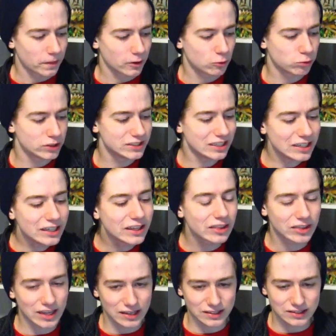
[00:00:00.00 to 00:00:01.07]
critique
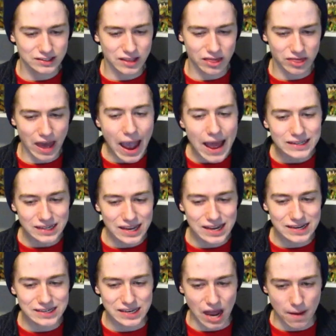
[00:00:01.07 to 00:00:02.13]
things that
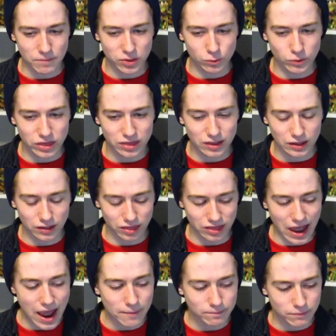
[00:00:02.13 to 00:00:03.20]
in depth with
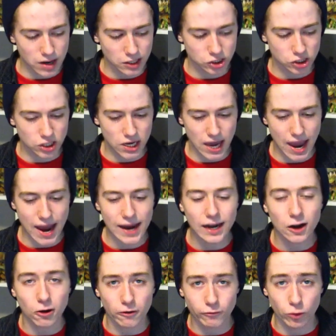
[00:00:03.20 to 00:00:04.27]
that much
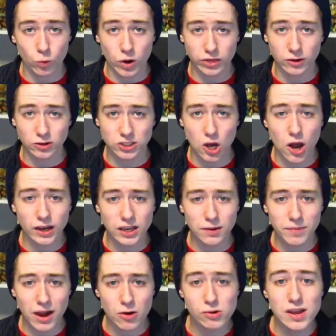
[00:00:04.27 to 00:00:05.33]
care for what they're talking
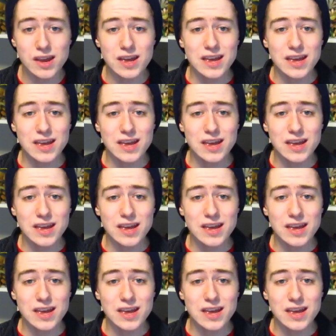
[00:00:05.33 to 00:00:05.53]
about